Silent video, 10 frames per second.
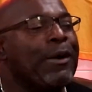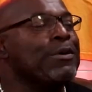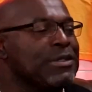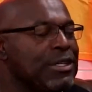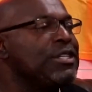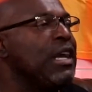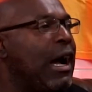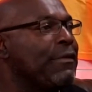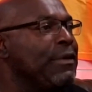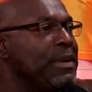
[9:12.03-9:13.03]
was the
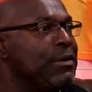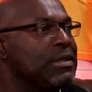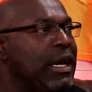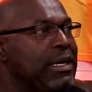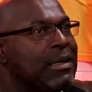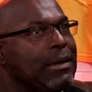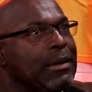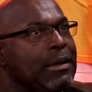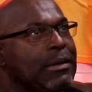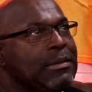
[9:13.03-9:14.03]
shock for me. It was like
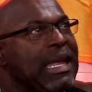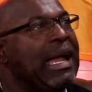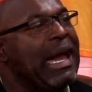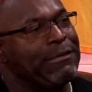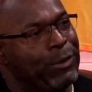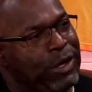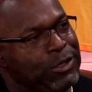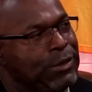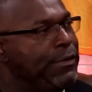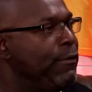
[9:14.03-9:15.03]
not having to wear a
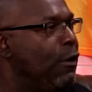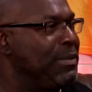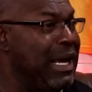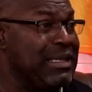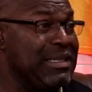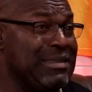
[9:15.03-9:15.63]
uniform, not